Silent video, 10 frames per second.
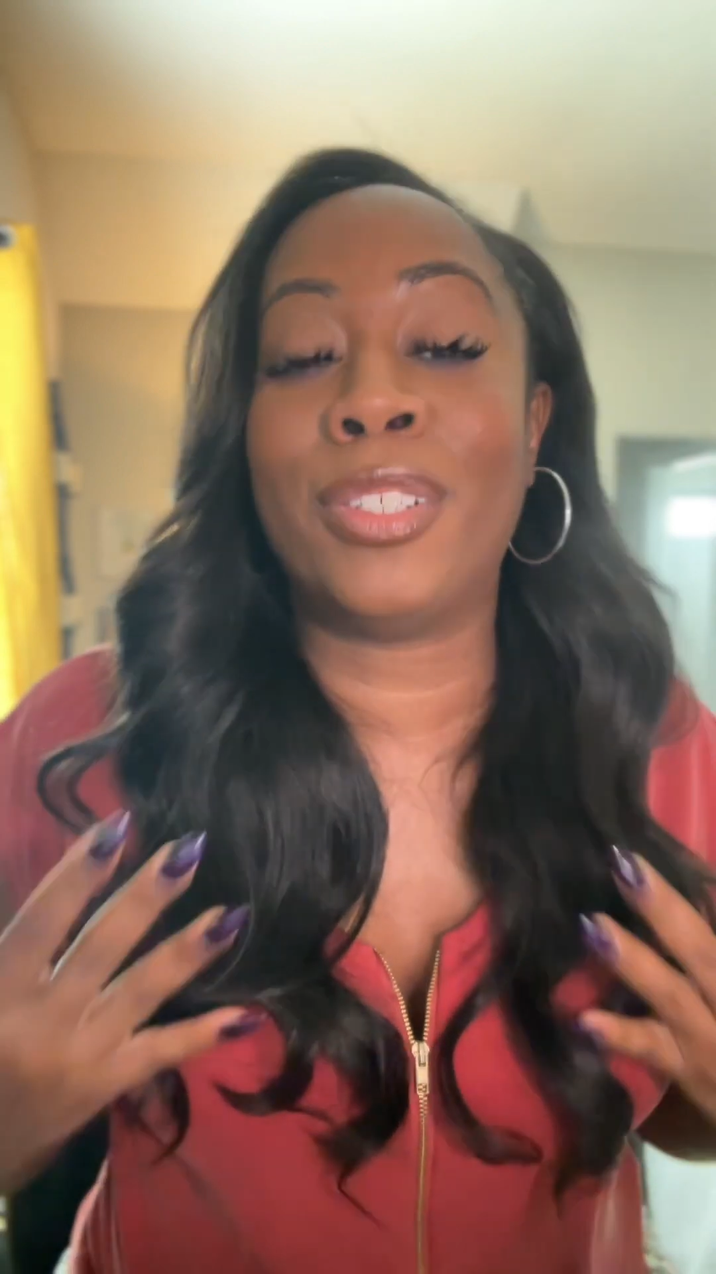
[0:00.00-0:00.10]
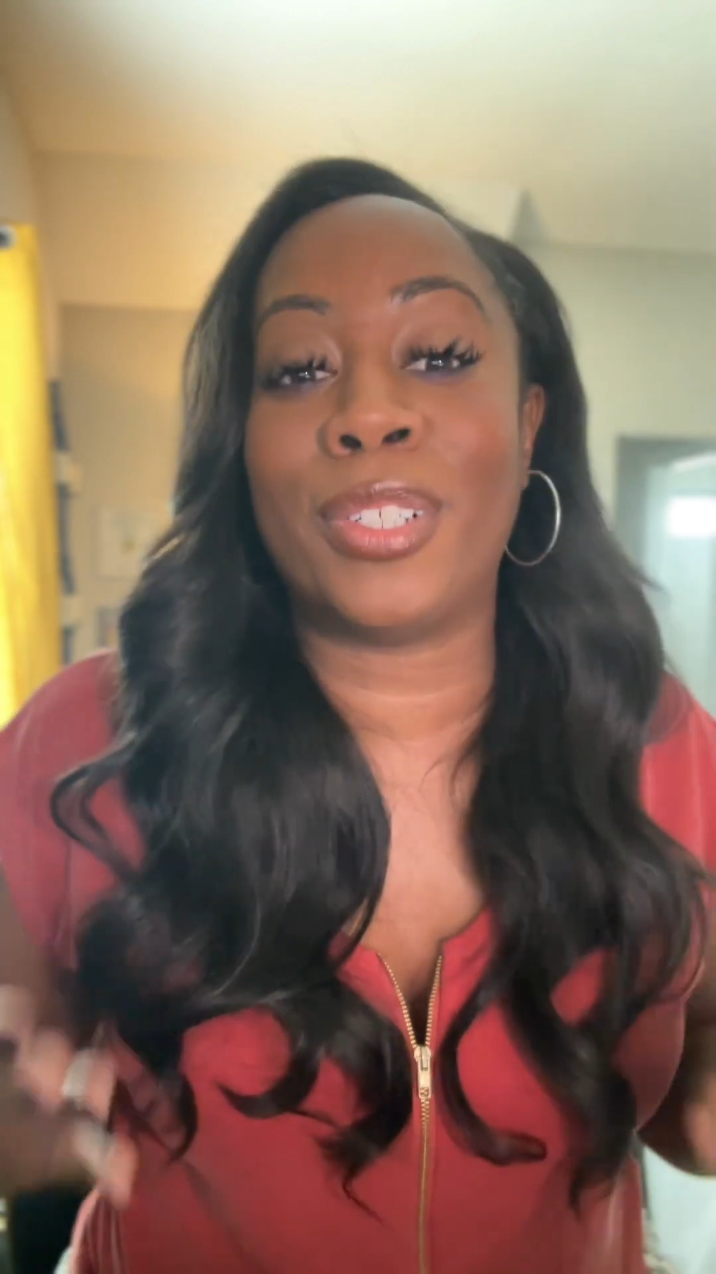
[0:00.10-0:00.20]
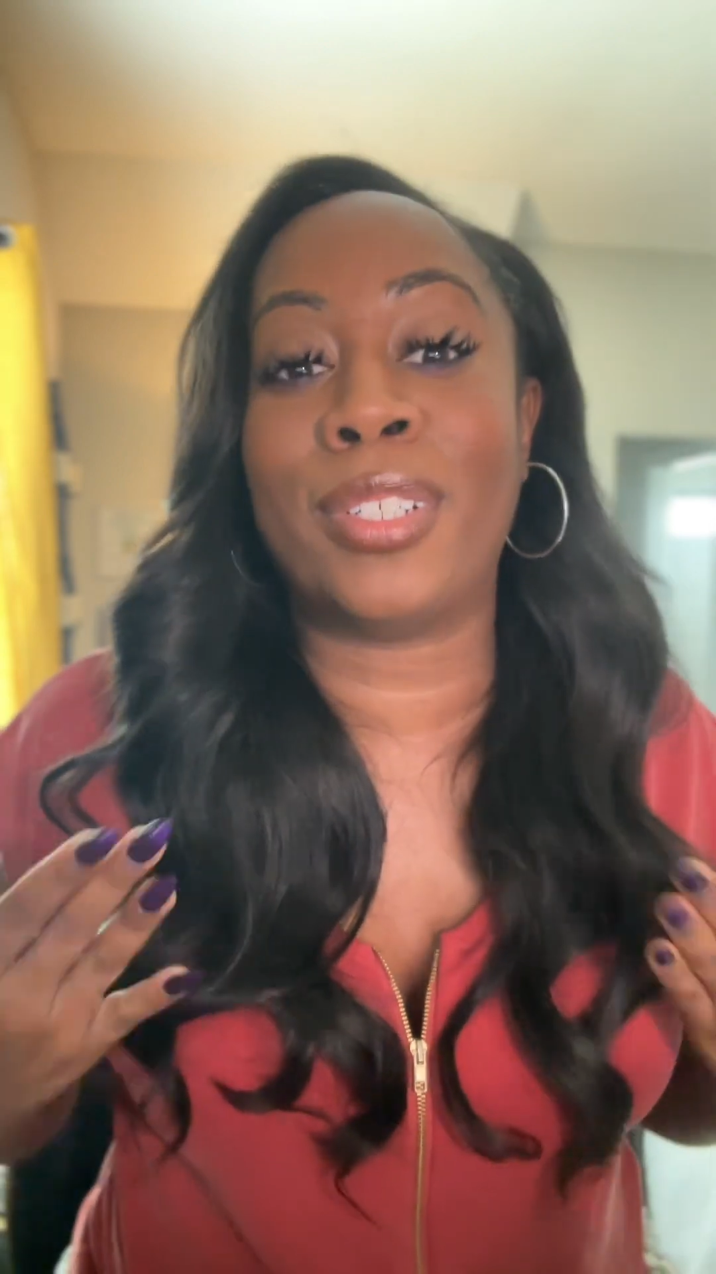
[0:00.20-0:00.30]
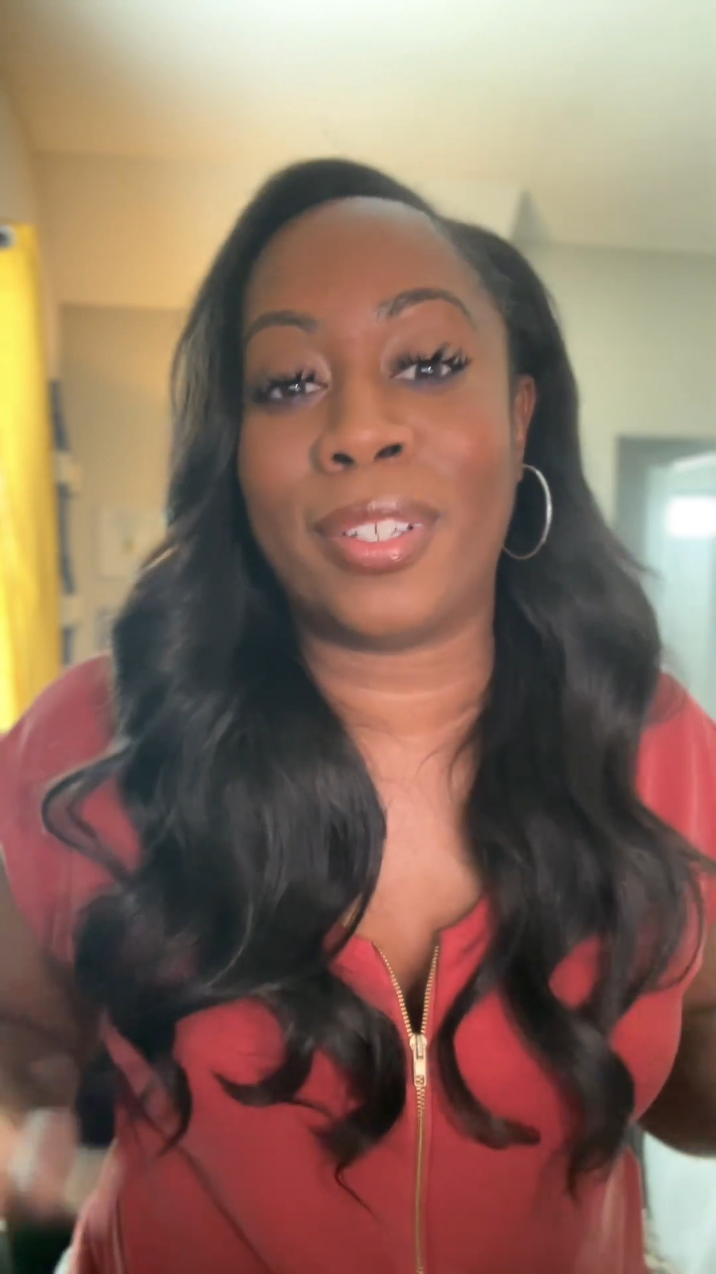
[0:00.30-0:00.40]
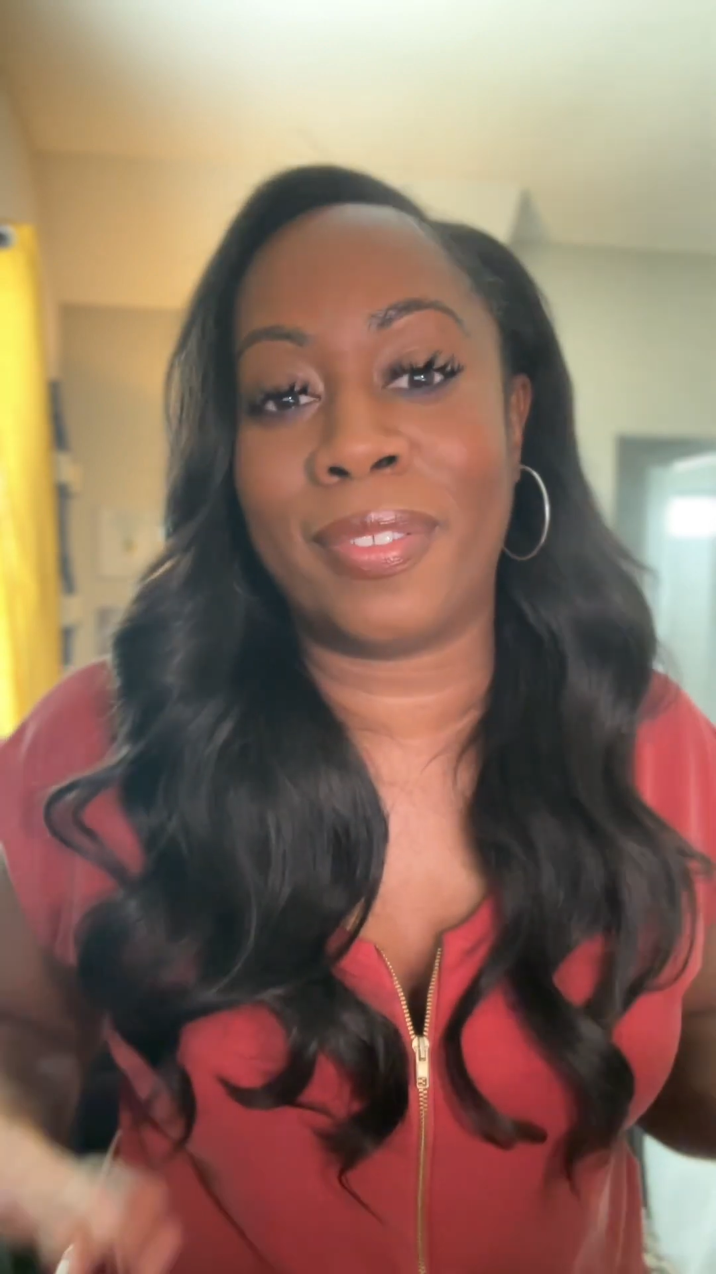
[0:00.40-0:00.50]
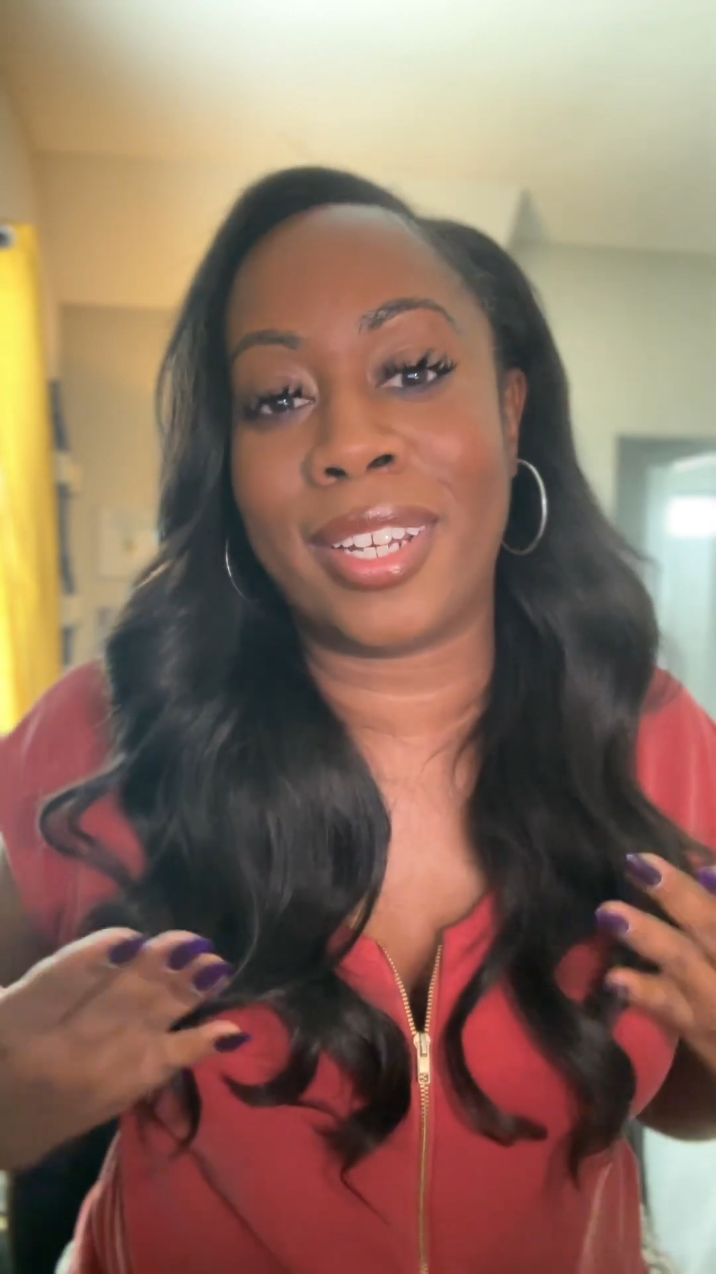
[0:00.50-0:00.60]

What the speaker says: yourself